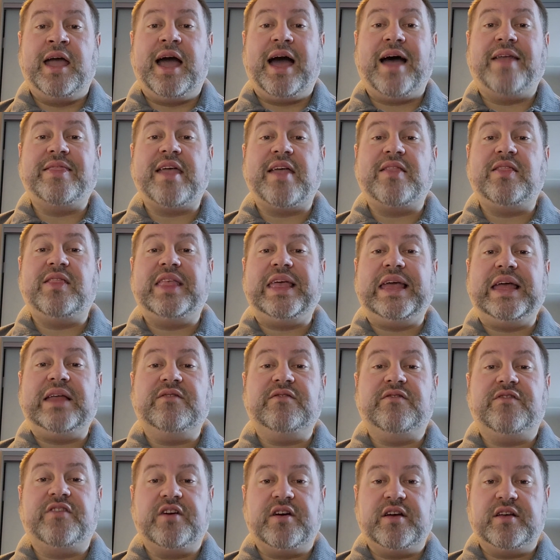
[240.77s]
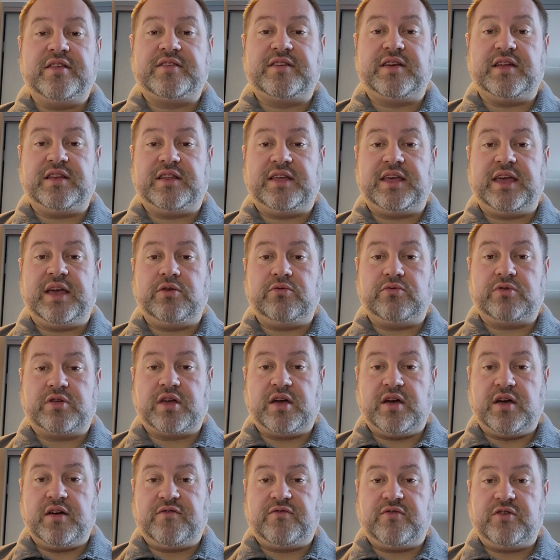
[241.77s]
And then the inverted yield
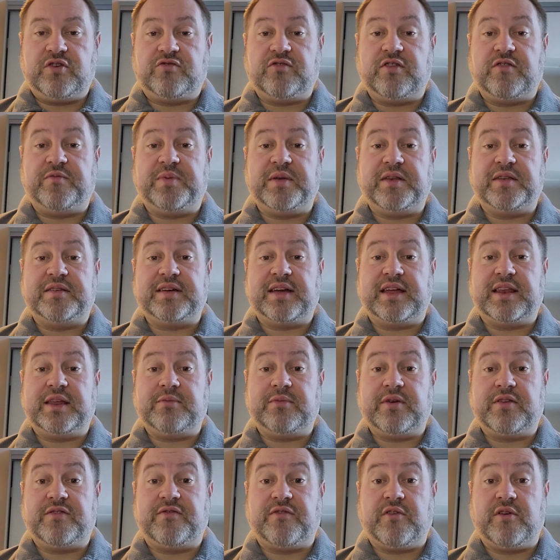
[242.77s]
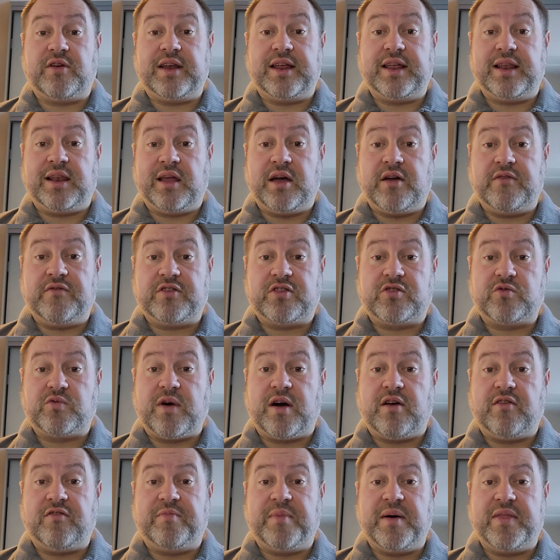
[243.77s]
curve, which we've been dealing with for a little over
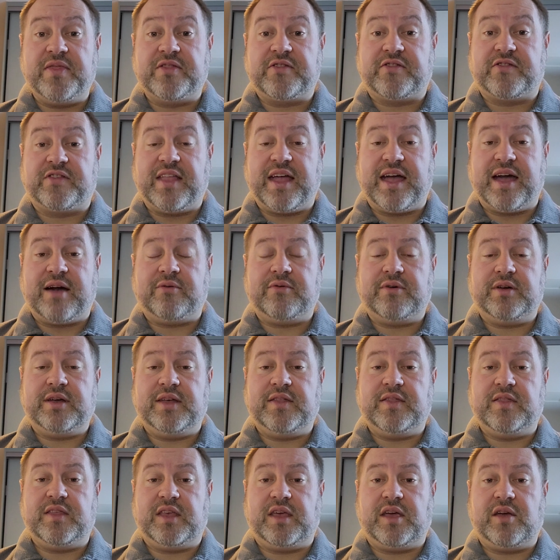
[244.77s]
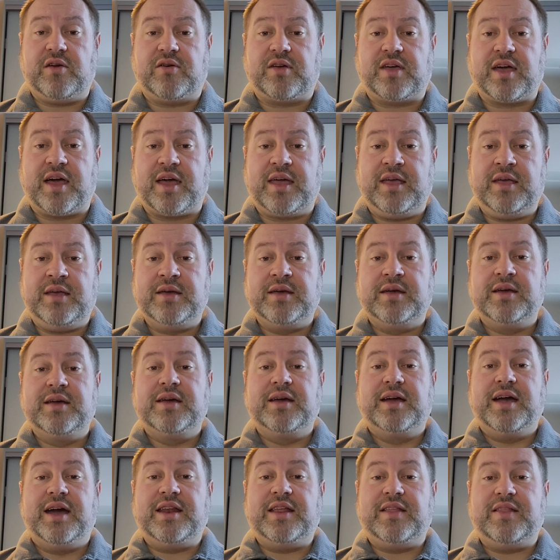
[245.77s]
12 months now in the UK.
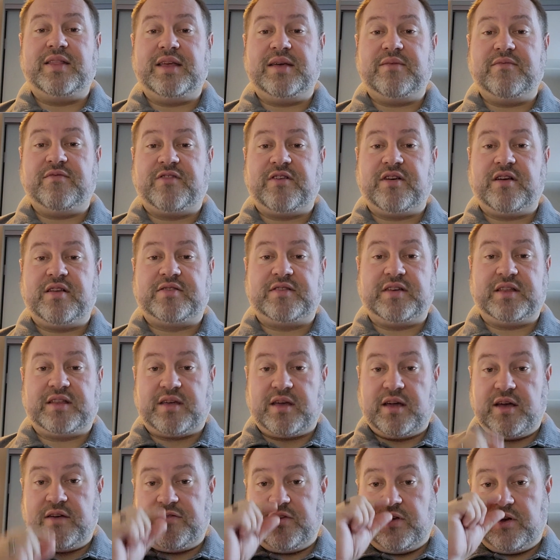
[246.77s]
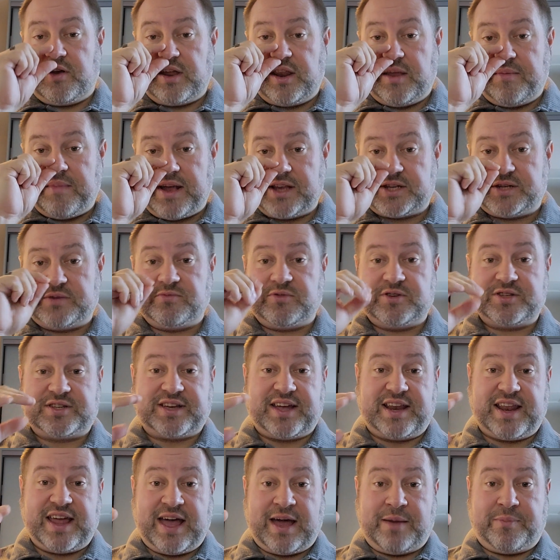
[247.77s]
And in the inverted curve, you can imagine what's
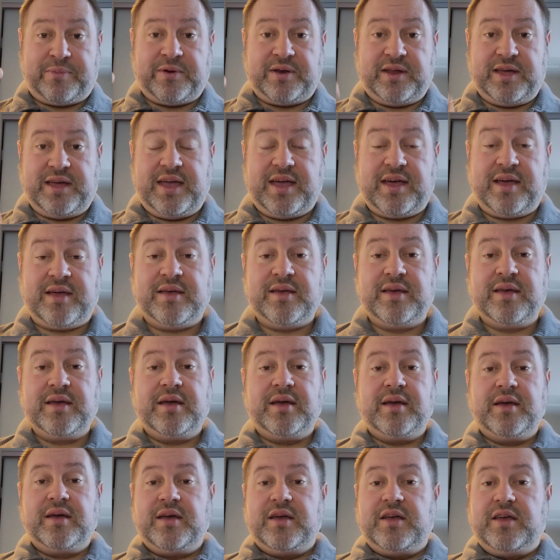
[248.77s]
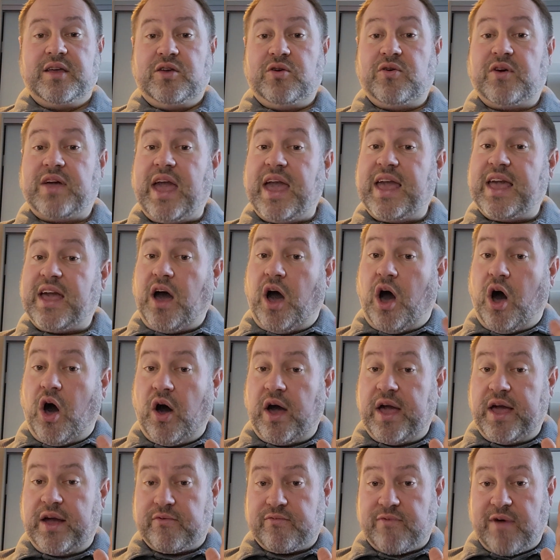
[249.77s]
going to happen here. You're getting a
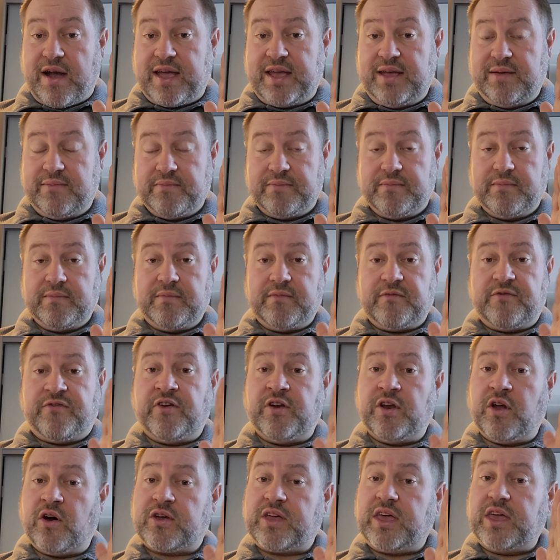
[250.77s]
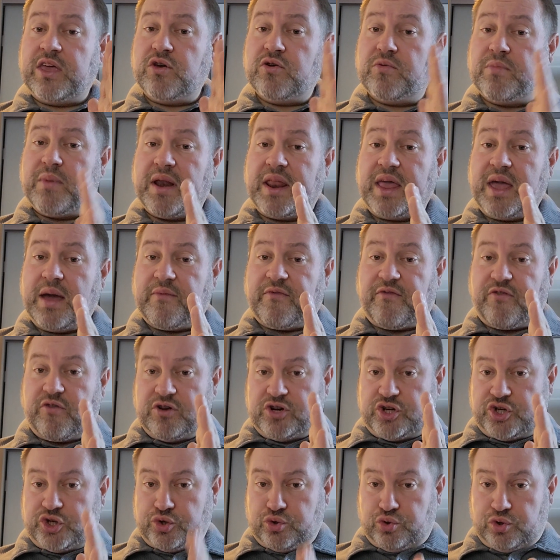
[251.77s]
higher rate for locking your money up for a
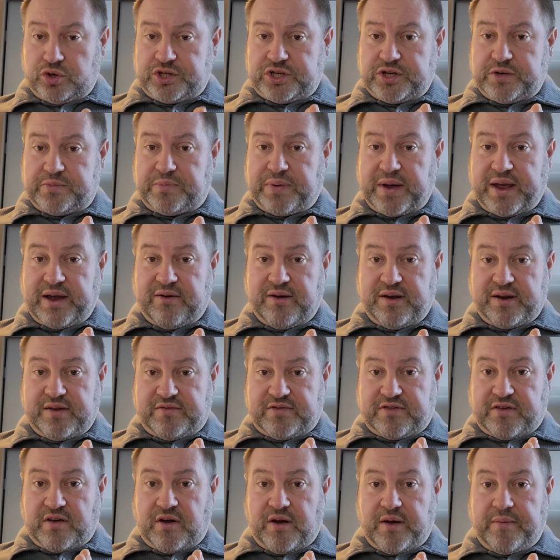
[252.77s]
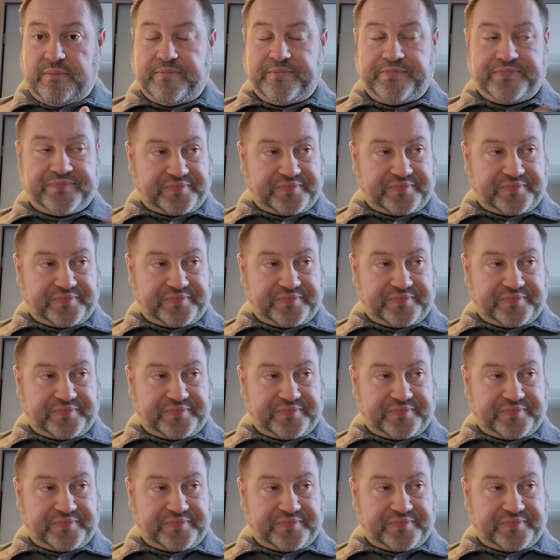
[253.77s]
shorter period of time.